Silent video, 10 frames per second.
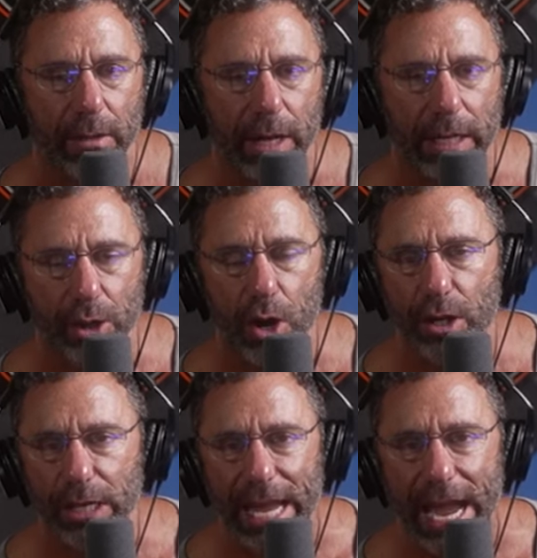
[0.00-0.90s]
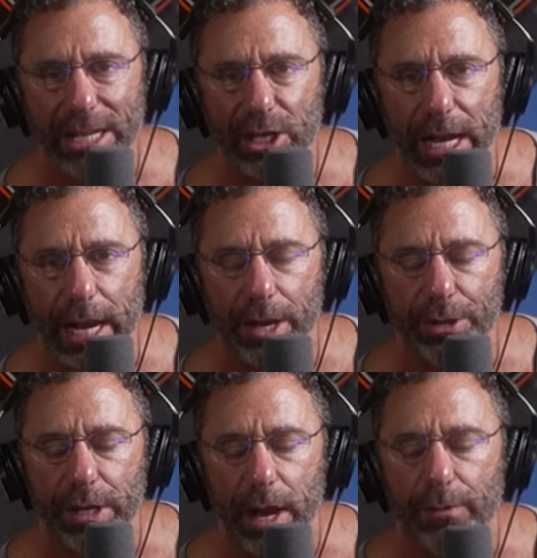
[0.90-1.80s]
Like, it's hard to catch that kind of
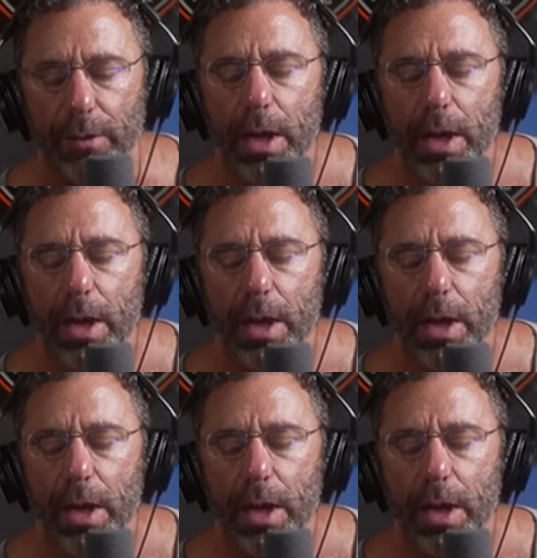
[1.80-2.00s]
stuff.